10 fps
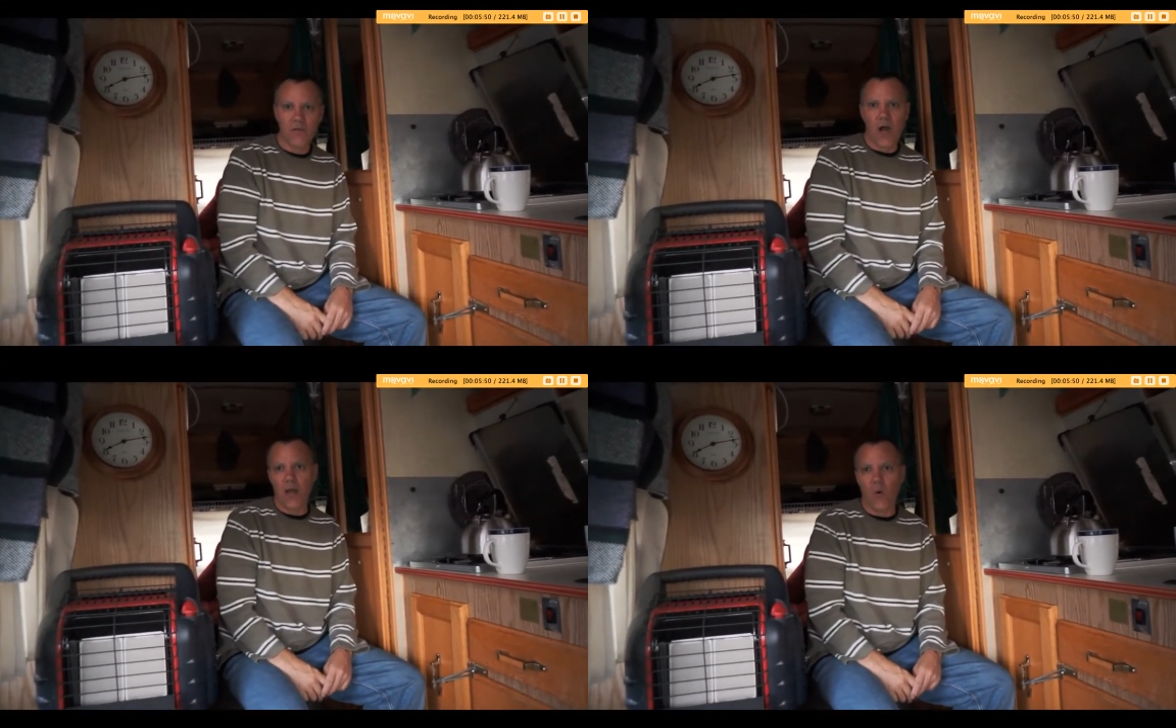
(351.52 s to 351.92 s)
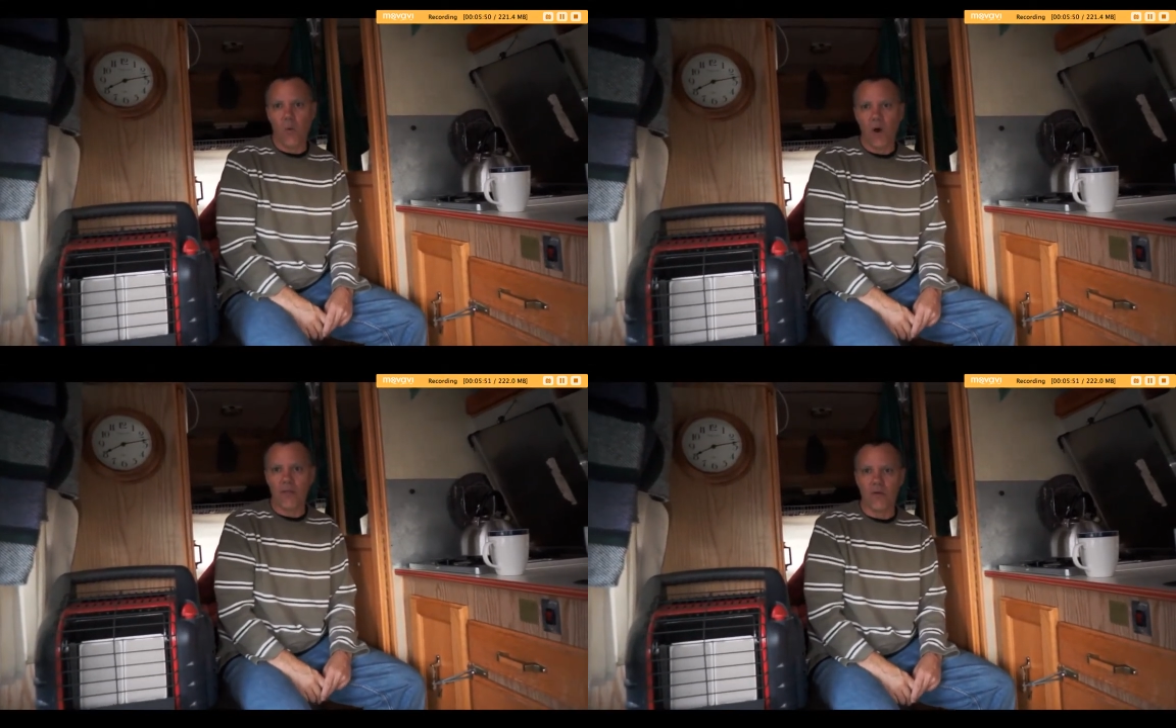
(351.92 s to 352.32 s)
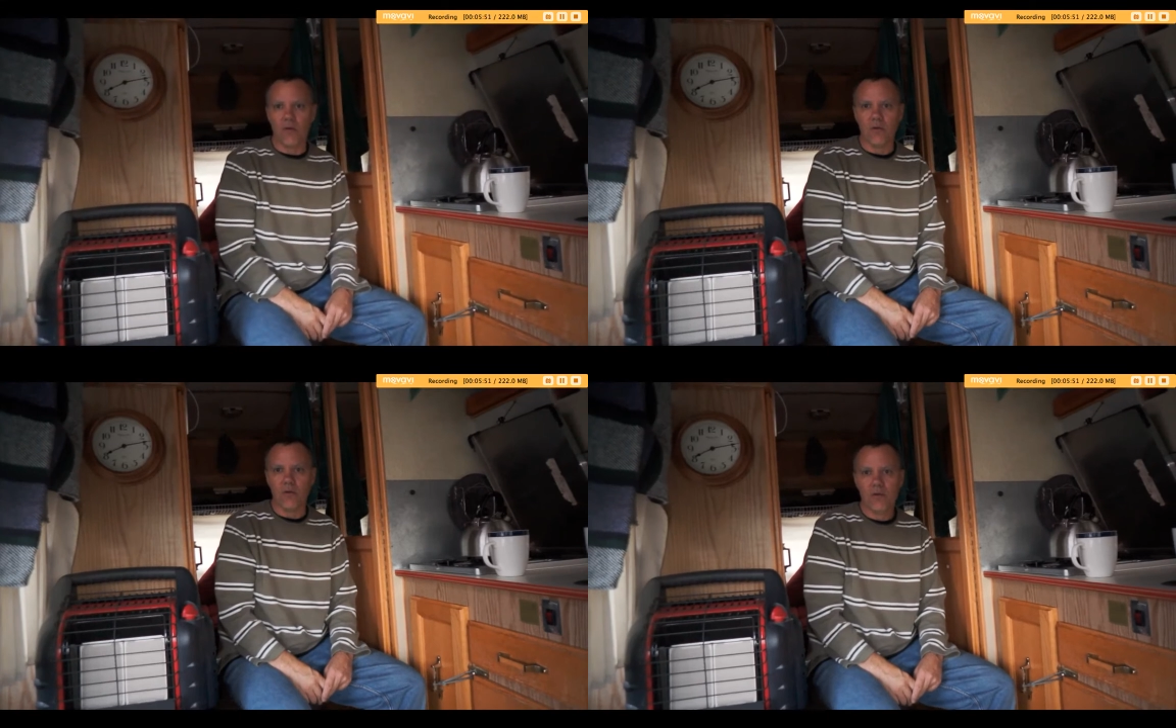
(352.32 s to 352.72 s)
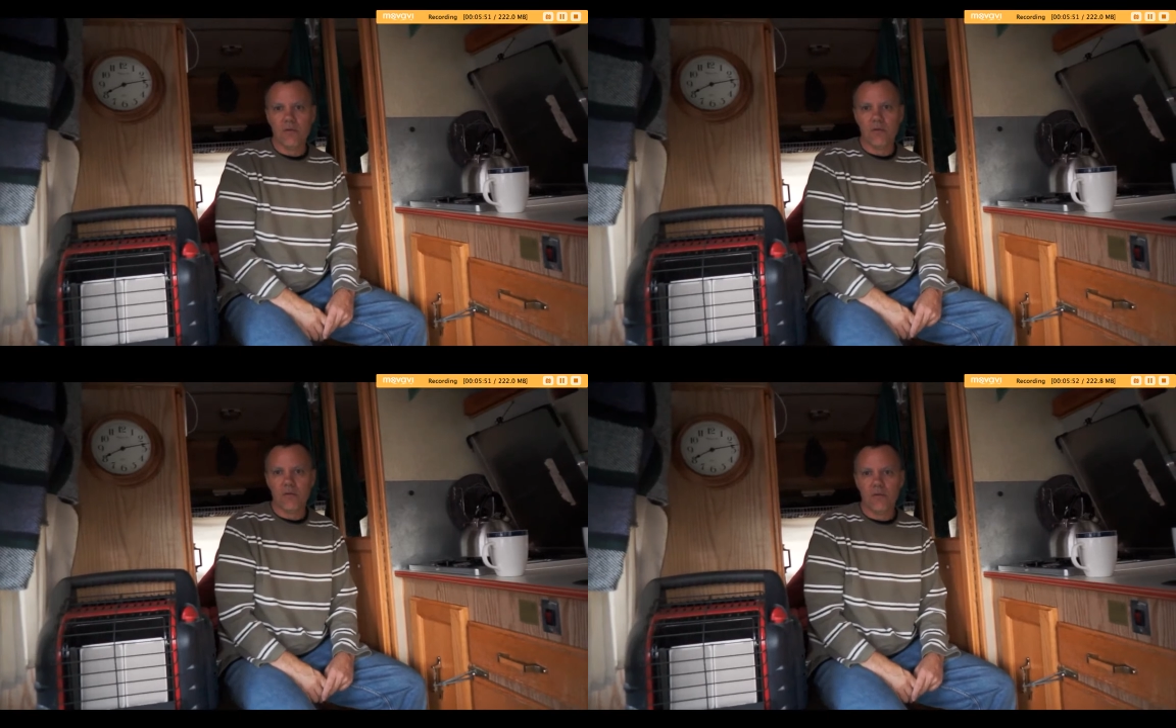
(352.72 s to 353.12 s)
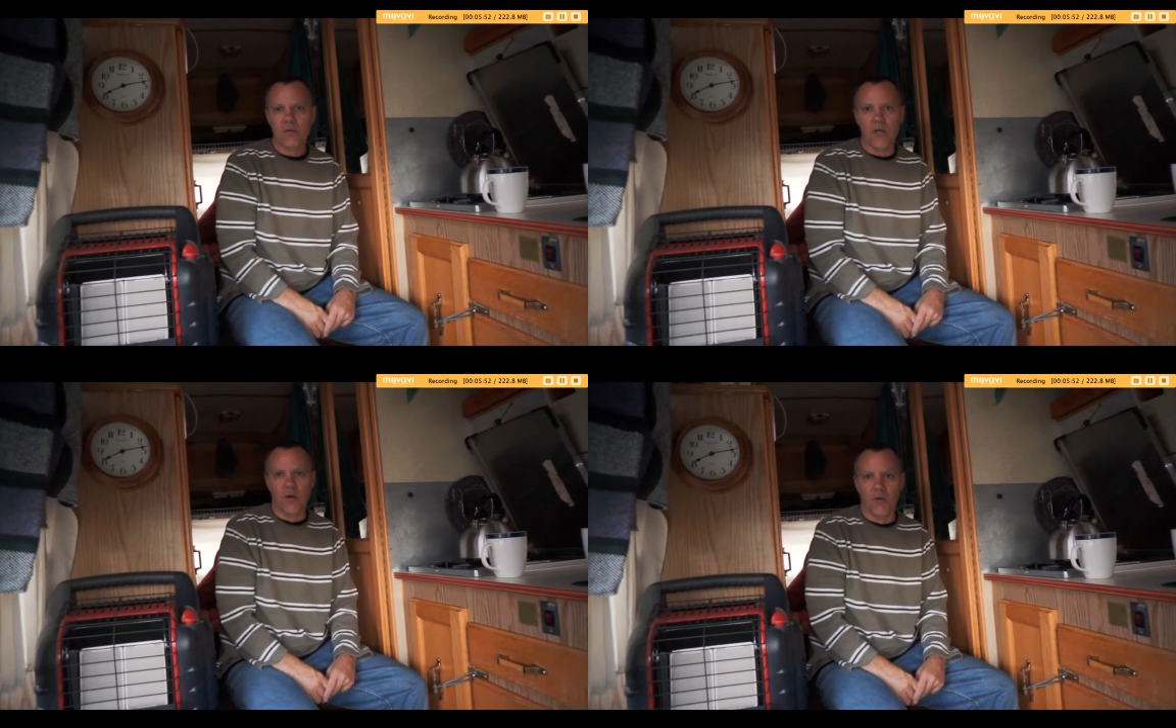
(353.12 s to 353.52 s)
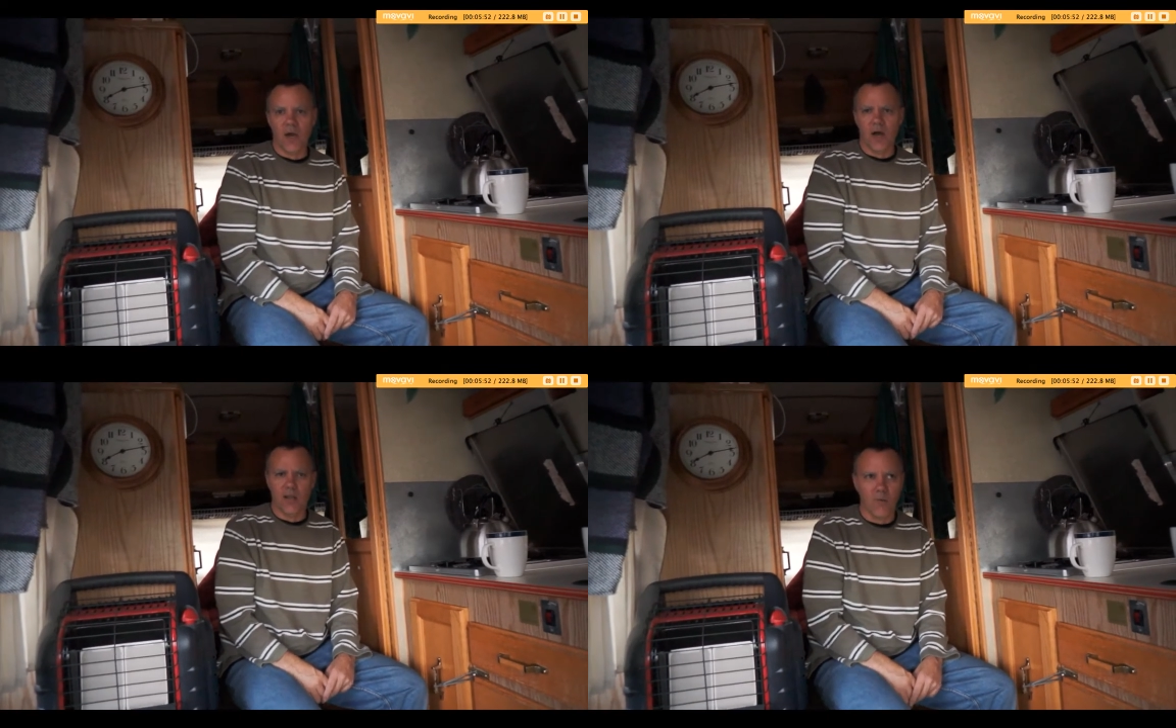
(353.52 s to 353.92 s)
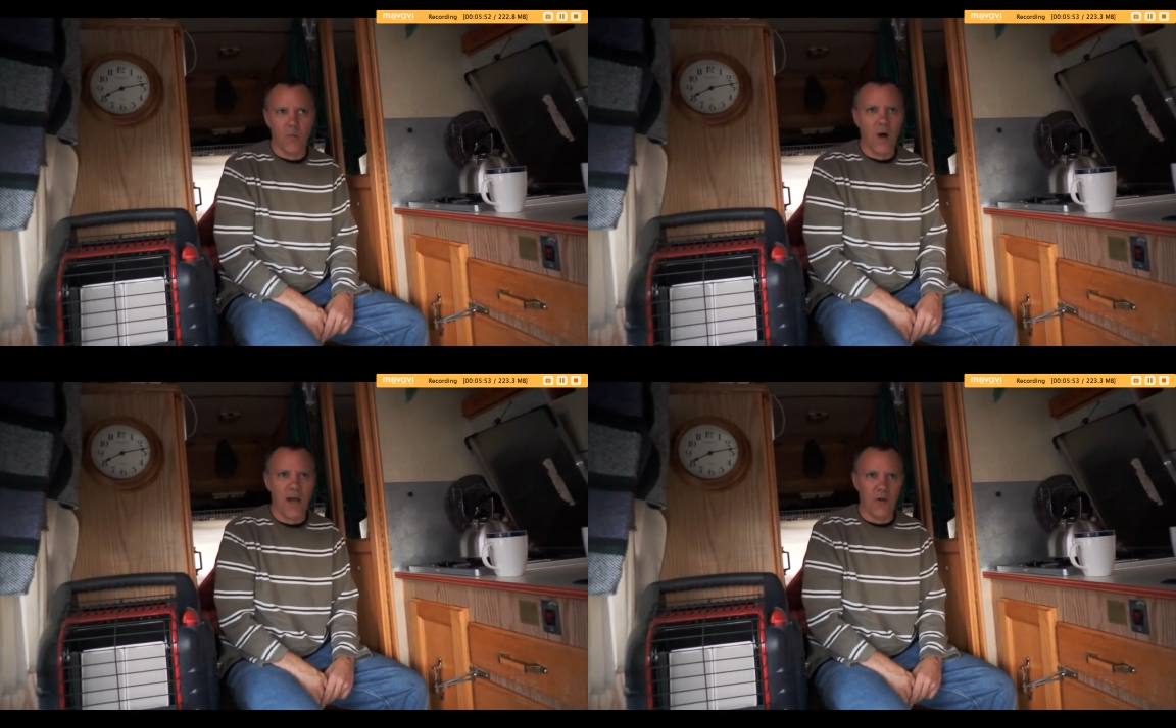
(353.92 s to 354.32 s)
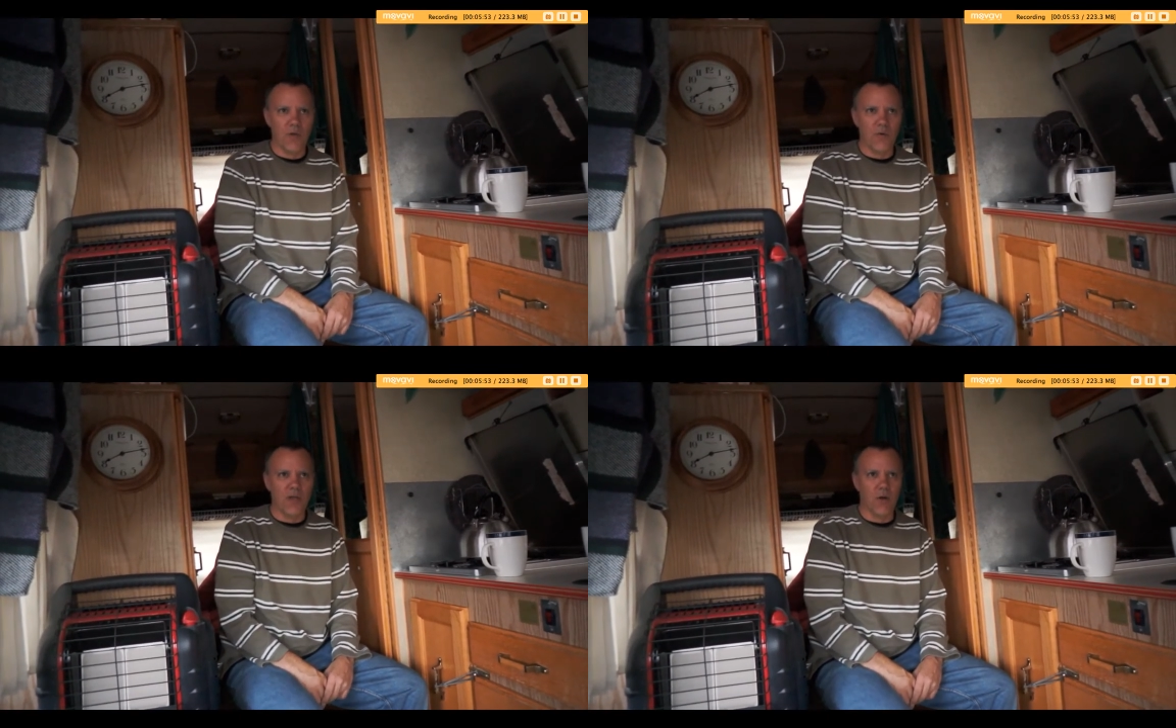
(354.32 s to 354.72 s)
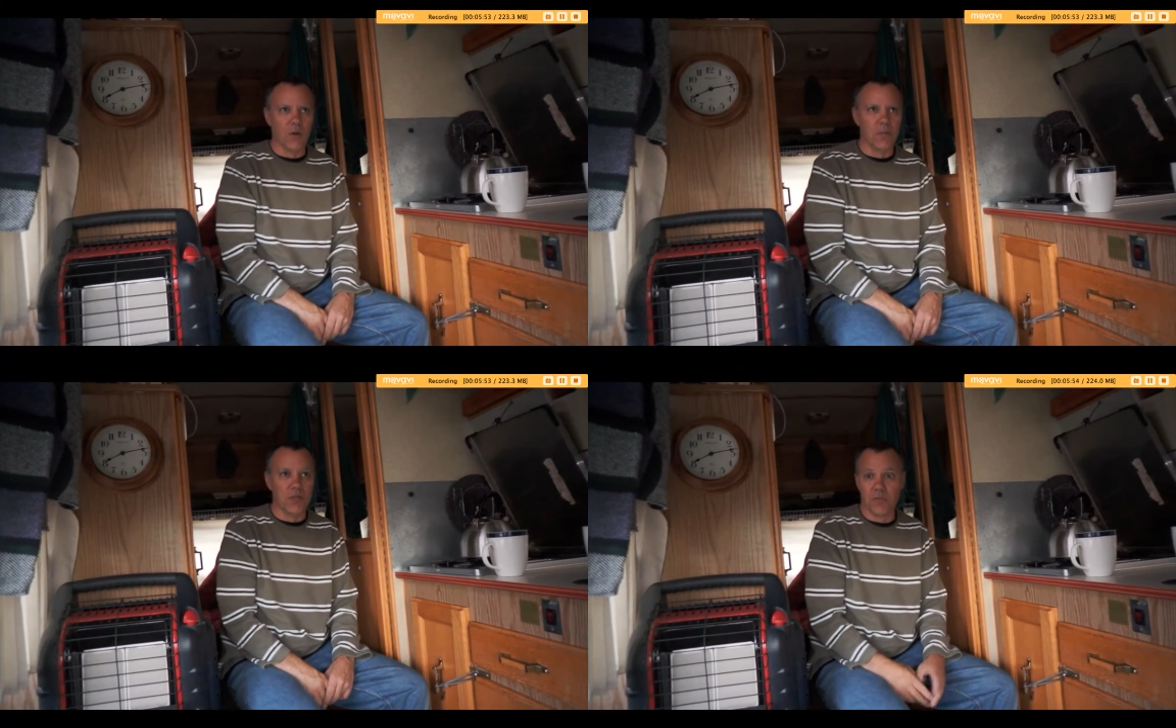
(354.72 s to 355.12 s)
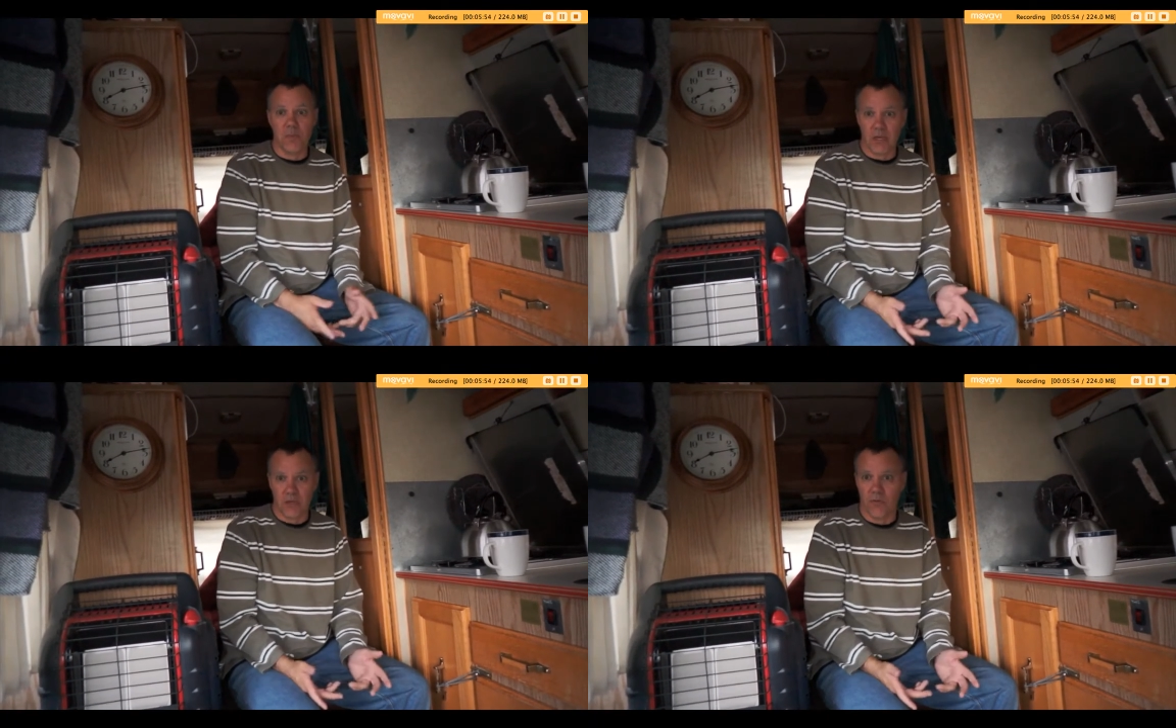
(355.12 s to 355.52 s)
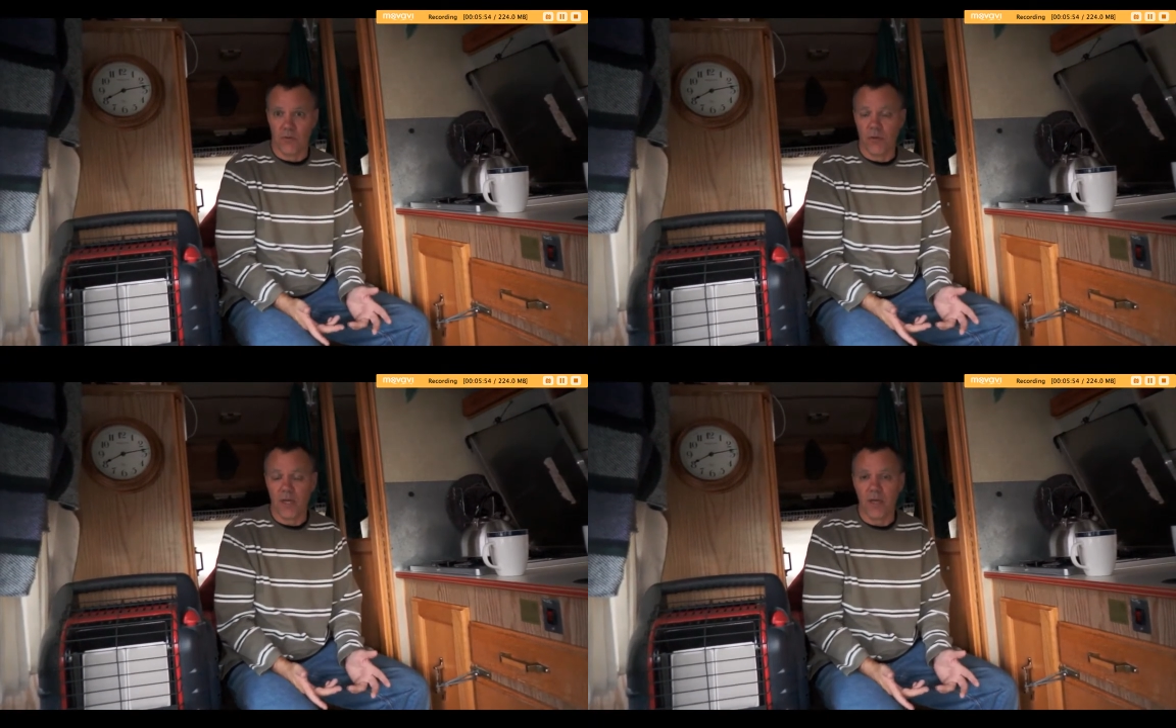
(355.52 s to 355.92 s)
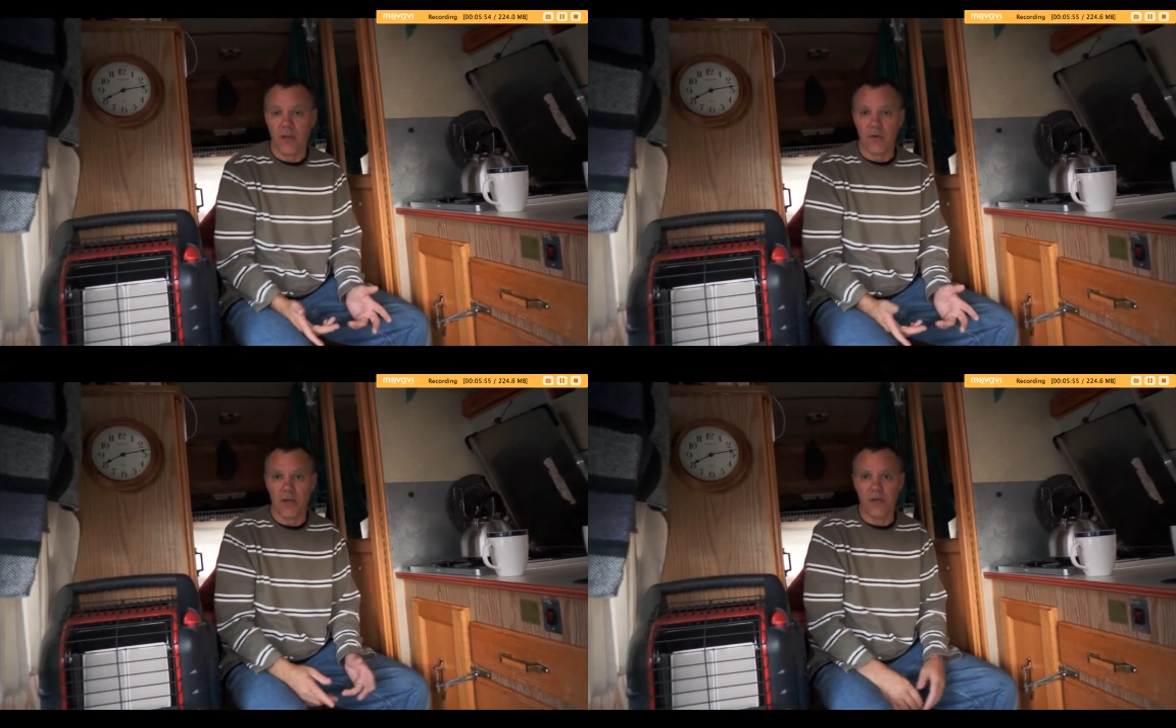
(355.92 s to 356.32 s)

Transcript: Find out why they're, not like why are you here, but just make sure they're okay, right?